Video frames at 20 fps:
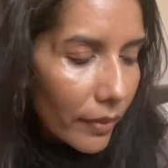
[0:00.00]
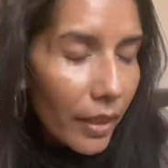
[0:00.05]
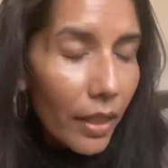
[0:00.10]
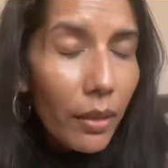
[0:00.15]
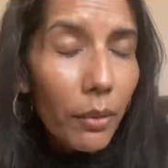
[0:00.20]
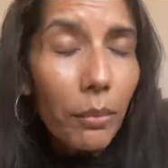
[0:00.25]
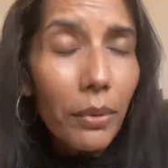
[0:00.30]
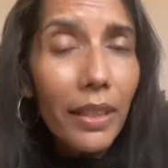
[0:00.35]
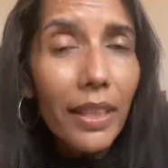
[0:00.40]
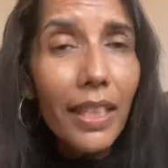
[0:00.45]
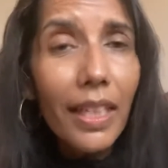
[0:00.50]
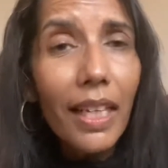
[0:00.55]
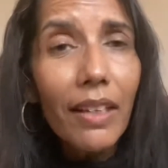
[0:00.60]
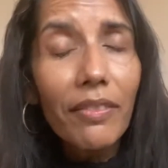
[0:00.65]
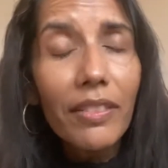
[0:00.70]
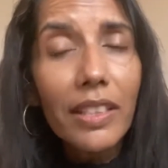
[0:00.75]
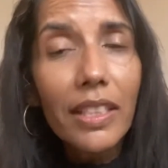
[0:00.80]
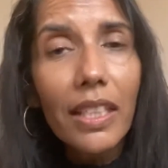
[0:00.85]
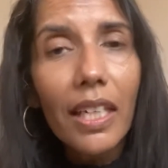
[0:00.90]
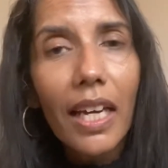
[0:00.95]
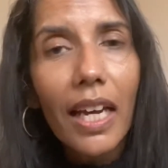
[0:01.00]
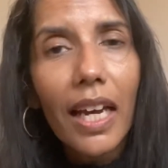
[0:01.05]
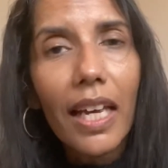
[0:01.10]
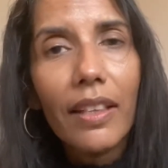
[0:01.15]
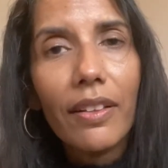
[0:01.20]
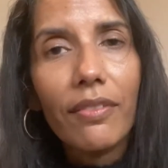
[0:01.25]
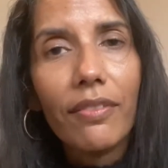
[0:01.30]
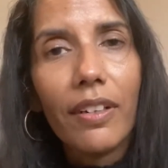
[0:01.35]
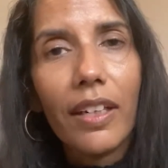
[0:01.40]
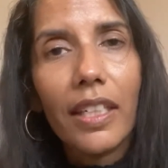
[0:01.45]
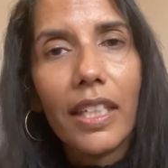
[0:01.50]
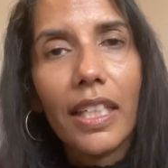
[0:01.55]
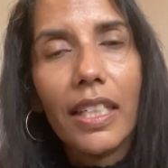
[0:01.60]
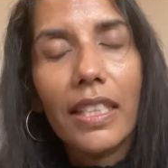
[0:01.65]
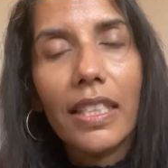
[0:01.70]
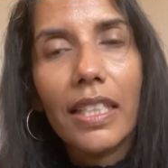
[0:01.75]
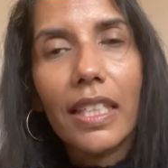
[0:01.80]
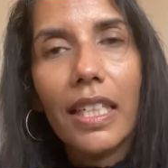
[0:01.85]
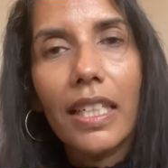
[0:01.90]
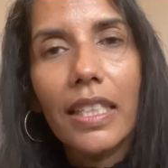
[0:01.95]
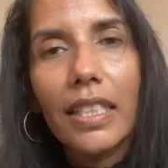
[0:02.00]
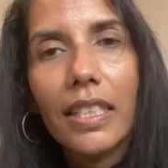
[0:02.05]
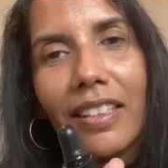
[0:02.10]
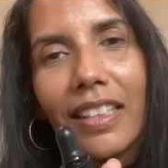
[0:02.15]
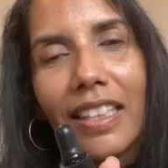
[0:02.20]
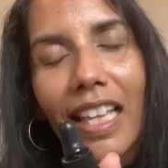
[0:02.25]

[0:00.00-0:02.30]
lavender and the frankincense.